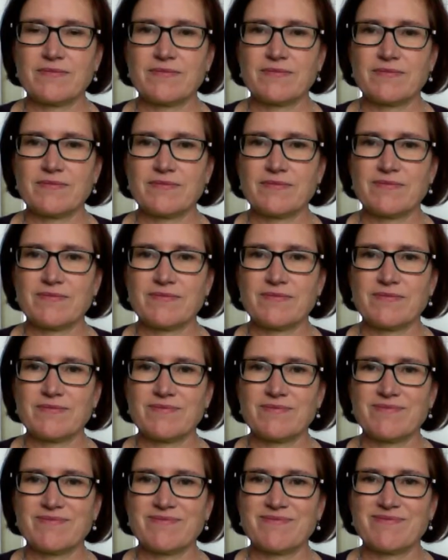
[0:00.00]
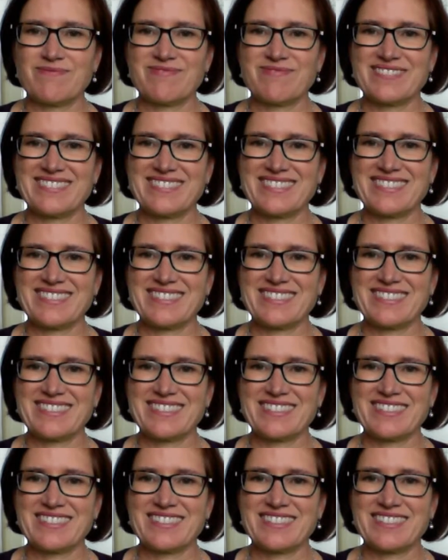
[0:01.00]

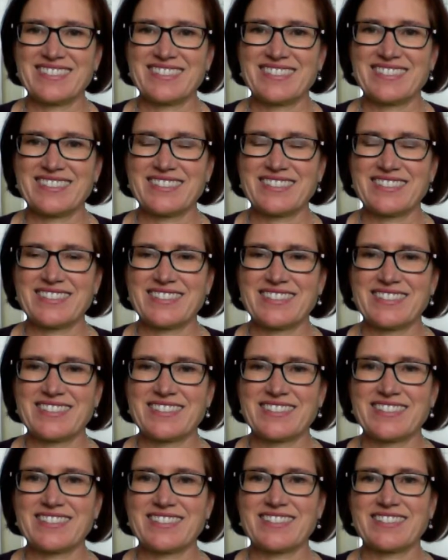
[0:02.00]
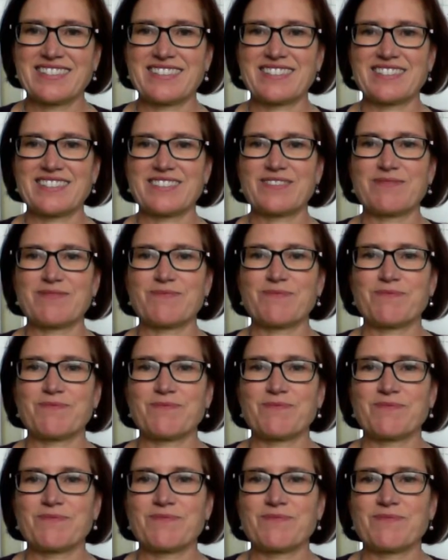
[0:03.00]

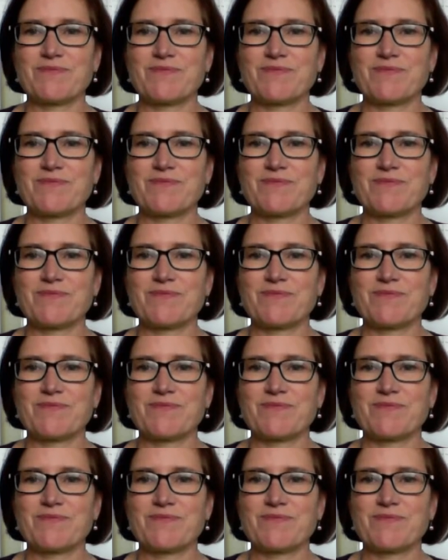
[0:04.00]
This person isn't speaking.